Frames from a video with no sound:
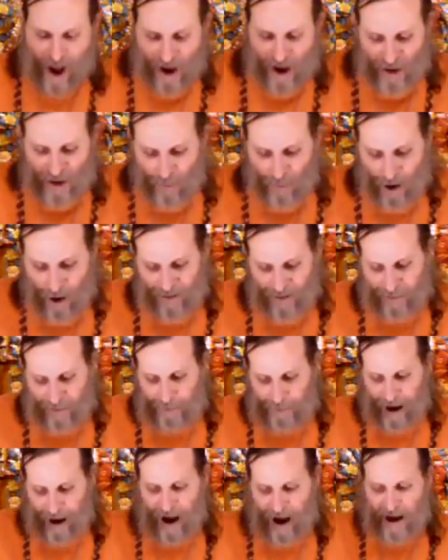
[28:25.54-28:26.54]
You are the
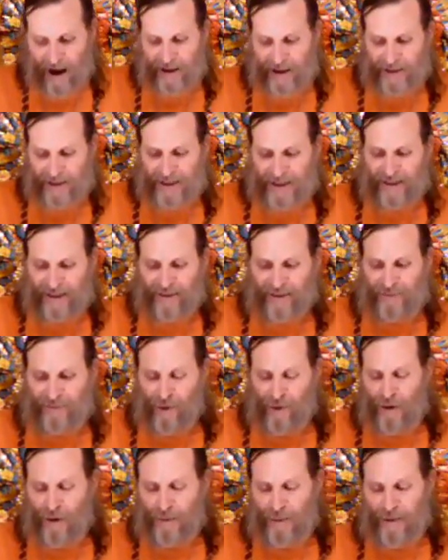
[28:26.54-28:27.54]
bond in the
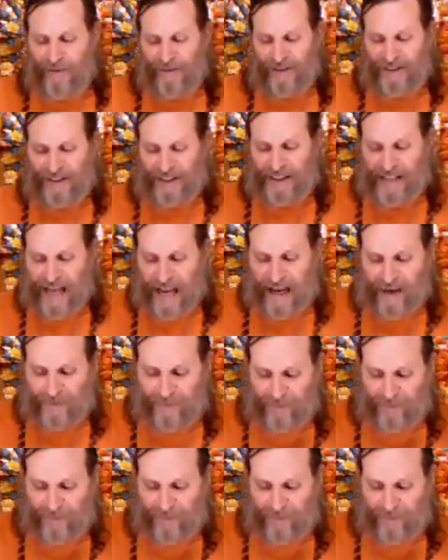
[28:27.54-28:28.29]
form of a snake